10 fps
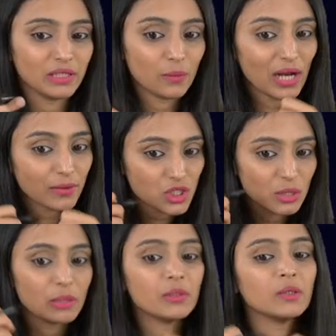They would
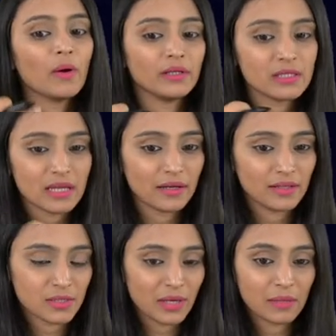actually be able to
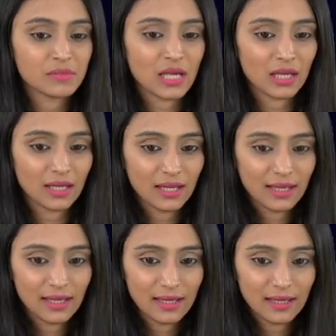understand this, what I'm saying.
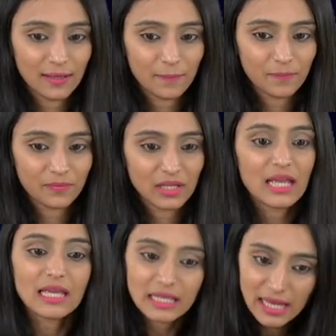
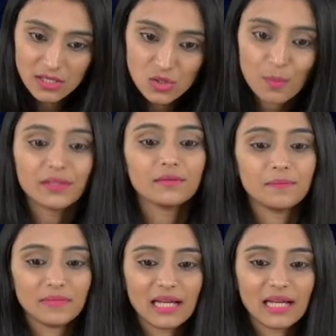Yes, Sumit.